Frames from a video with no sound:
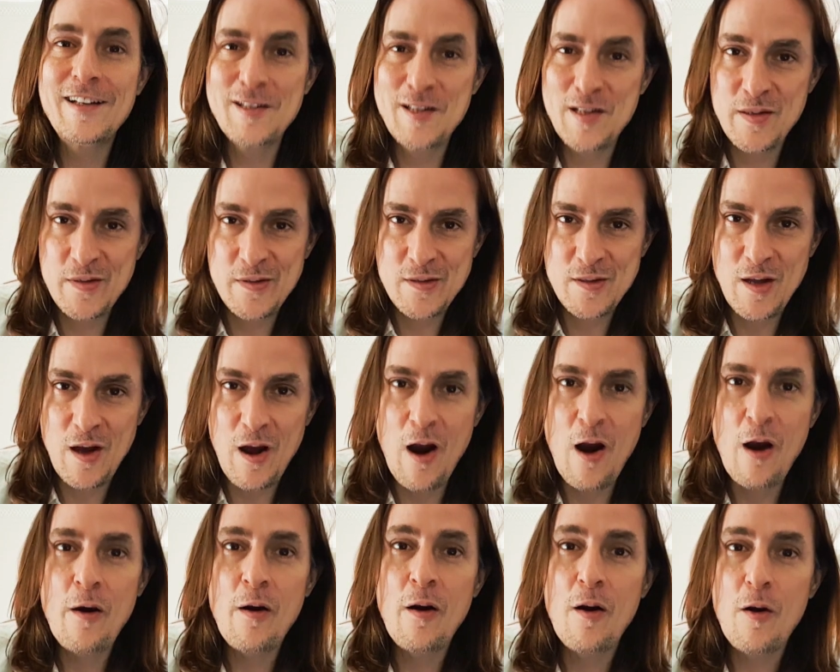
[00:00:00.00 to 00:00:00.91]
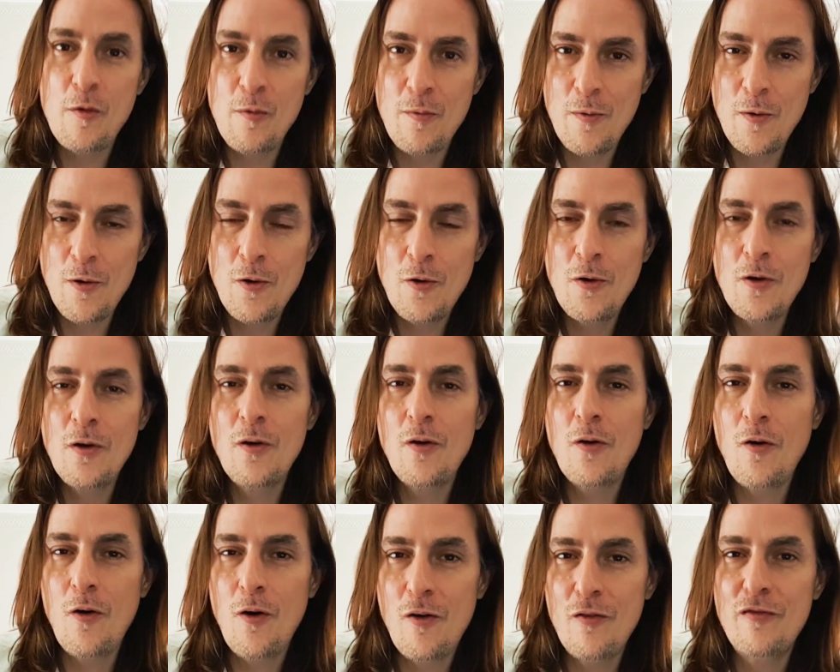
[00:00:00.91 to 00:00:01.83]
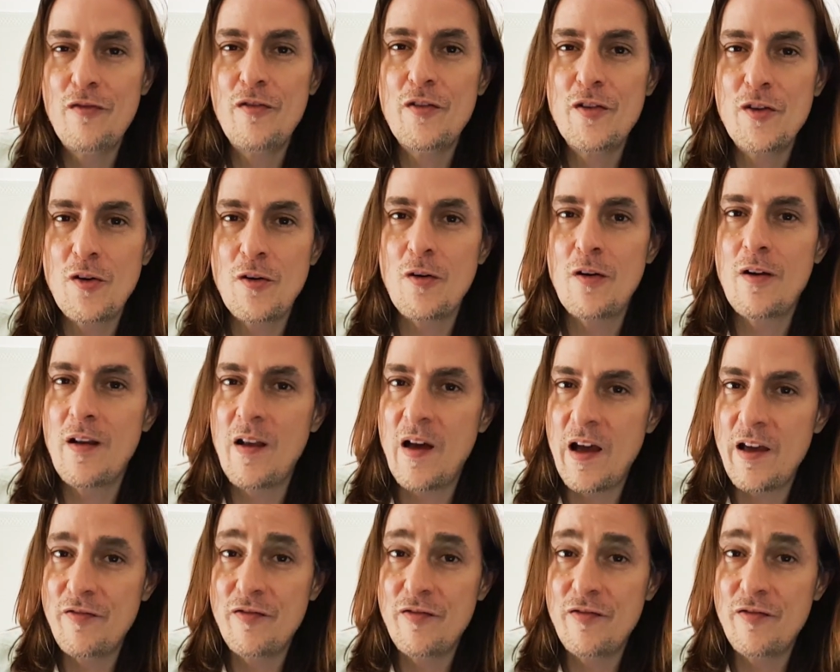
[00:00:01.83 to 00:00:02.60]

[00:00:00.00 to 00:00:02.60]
star role of your life.